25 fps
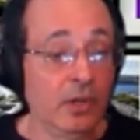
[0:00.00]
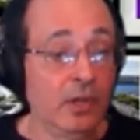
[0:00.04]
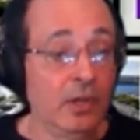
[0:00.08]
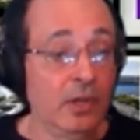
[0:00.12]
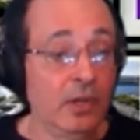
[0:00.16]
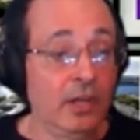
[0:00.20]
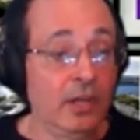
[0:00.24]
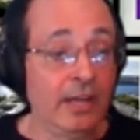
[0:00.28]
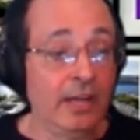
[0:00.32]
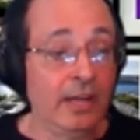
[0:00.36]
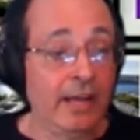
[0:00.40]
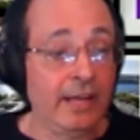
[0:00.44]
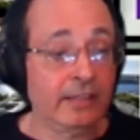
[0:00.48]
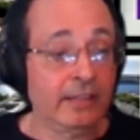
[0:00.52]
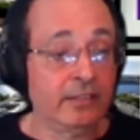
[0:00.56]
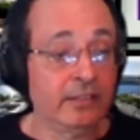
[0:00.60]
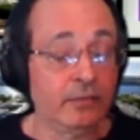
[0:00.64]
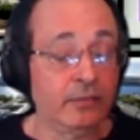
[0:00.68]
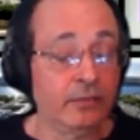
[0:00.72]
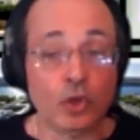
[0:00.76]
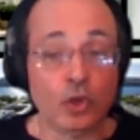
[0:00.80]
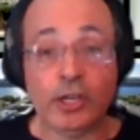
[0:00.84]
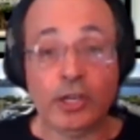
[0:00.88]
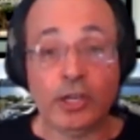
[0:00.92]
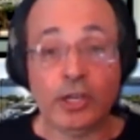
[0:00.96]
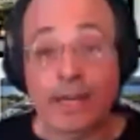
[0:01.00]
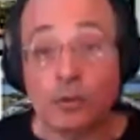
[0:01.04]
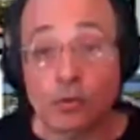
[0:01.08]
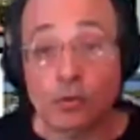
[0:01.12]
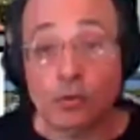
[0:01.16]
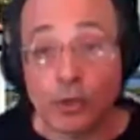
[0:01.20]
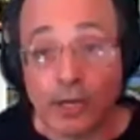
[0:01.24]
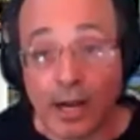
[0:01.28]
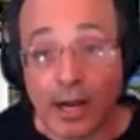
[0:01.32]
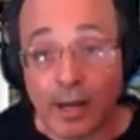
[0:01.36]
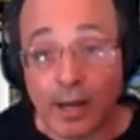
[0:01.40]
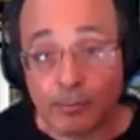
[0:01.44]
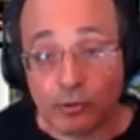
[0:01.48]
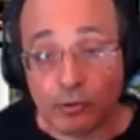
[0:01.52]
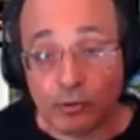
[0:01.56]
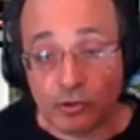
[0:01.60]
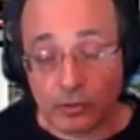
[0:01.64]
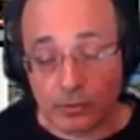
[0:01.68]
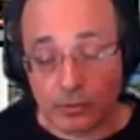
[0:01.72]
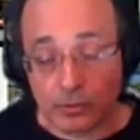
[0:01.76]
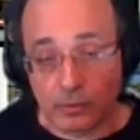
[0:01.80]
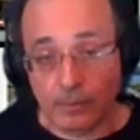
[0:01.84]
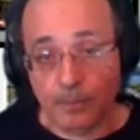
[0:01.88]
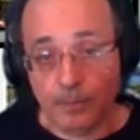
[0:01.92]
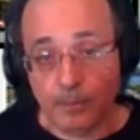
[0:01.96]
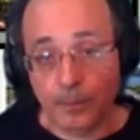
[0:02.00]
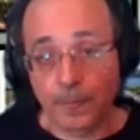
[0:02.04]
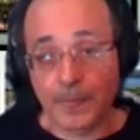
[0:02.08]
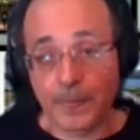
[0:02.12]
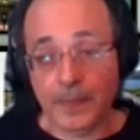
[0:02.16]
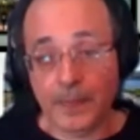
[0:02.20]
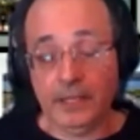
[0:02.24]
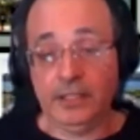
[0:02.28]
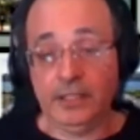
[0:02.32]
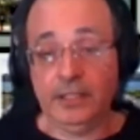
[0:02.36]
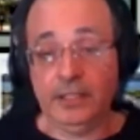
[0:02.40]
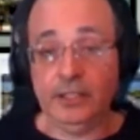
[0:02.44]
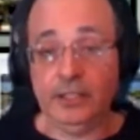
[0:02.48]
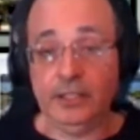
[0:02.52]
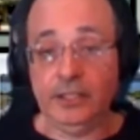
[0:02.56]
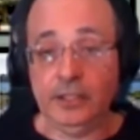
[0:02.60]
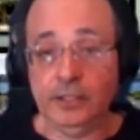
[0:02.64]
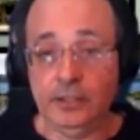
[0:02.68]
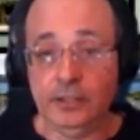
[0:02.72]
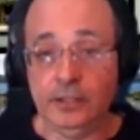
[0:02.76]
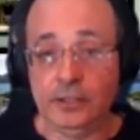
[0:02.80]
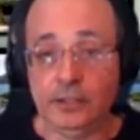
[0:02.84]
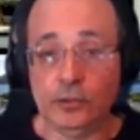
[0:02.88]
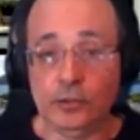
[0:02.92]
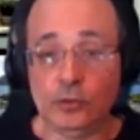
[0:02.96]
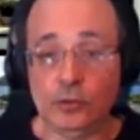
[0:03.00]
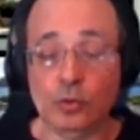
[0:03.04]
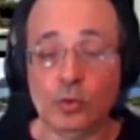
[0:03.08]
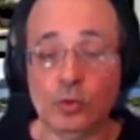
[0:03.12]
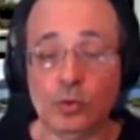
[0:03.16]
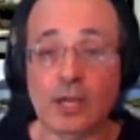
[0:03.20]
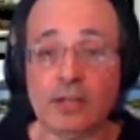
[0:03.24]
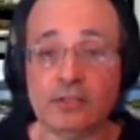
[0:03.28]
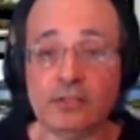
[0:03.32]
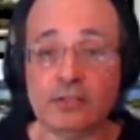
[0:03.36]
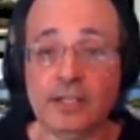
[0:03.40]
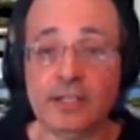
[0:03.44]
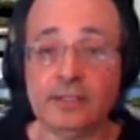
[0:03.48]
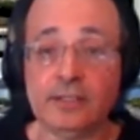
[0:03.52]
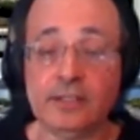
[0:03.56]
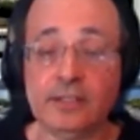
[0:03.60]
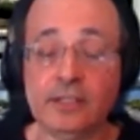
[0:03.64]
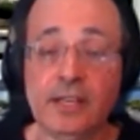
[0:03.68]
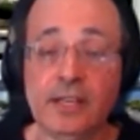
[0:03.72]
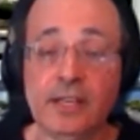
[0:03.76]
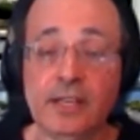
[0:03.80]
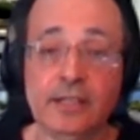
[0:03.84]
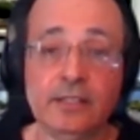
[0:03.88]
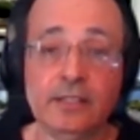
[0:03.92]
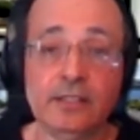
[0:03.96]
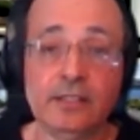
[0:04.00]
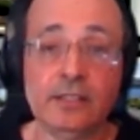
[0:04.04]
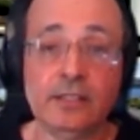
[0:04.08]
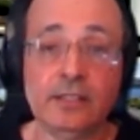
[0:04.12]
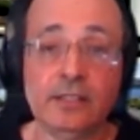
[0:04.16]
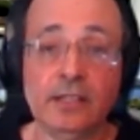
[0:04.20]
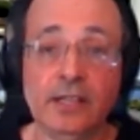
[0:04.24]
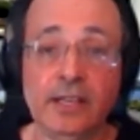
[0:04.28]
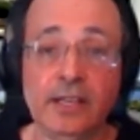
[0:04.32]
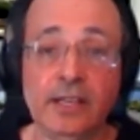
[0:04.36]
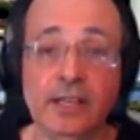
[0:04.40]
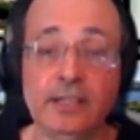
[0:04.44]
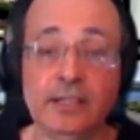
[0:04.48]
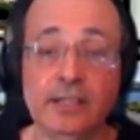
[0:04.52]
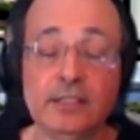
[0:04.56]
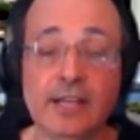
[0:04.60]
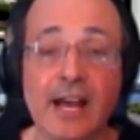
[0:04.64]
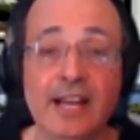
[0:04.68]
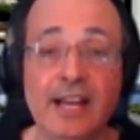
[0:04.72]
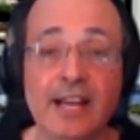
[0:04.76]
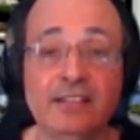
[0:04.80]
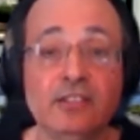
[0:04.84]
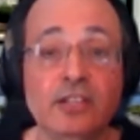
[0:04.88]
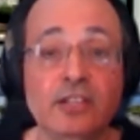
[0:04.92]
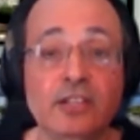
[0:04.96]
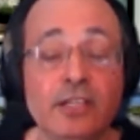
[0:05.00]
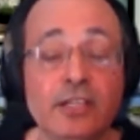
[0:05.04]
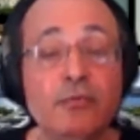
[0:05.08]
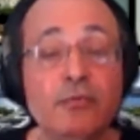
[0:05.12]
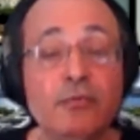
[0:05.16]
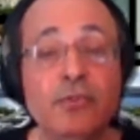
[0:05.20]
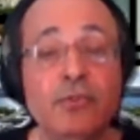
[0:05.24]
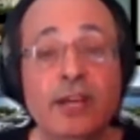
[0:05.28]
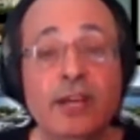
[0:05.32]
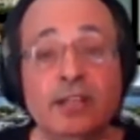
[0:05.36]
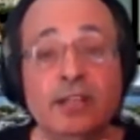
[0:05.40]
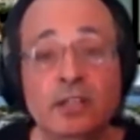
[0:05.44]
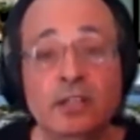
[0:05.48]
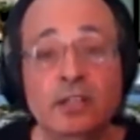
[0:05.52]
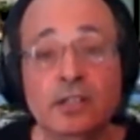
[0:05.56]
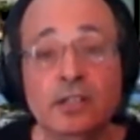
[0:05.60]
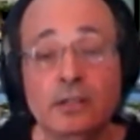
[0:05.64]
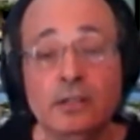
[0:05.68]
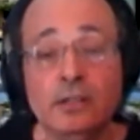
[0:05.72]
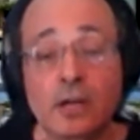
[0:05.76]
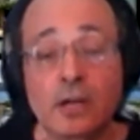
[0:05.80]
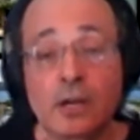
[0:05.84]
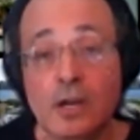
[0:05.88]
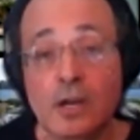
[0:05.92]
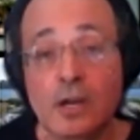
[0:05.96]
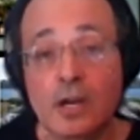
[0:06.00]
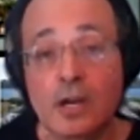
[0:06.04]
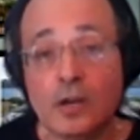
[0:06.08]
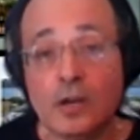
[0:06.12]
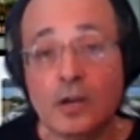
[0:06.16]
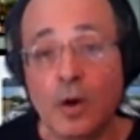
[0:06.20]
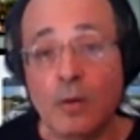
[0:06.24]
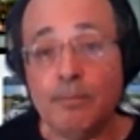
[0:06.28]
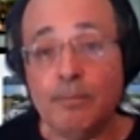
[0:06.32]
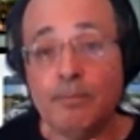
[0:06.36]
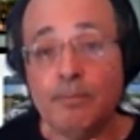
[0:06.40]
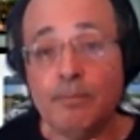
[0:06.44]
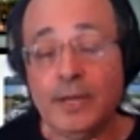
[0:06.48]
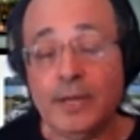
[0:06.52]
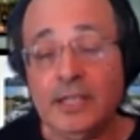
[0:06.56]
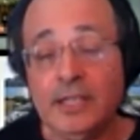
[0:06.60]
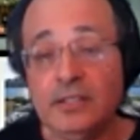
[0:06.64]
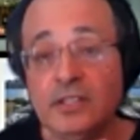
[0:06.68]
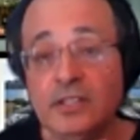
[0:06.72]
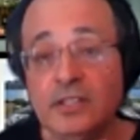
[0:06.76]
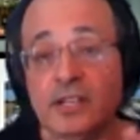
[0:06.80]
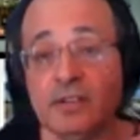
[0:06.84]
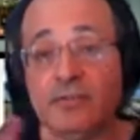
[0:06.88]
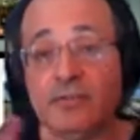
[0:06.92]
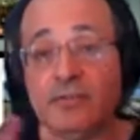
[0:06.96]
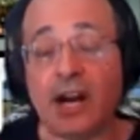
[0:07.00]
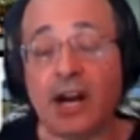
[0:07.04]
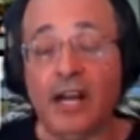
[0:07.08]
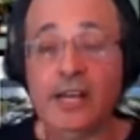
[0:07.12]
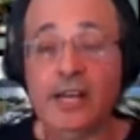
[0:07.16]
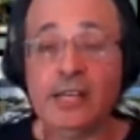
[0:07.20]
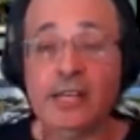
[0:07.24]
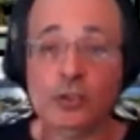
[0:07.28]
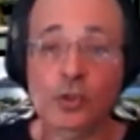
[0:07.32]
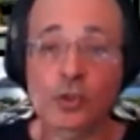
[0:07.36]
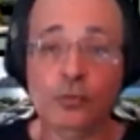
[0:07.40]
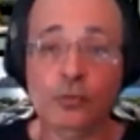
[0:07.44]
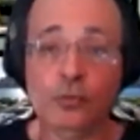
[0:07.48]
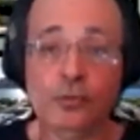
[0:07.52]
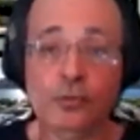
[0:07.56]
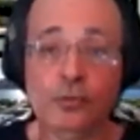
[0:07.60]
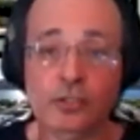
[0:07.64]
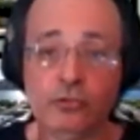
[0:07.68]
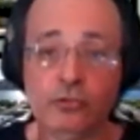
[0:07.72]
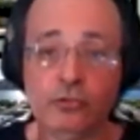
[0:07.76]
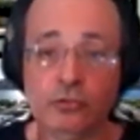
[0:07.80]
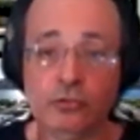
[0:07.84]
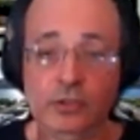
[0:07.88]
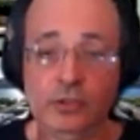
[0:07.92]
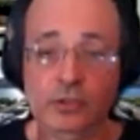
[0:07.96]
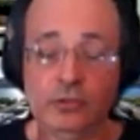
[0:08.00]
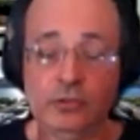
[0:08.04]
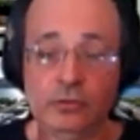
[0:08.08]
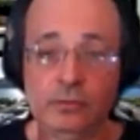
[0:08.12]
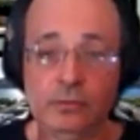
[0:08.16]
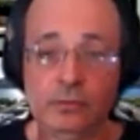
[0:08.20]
like the volcano eruption in 2010 and Iceland affecting companies in a variety of industries.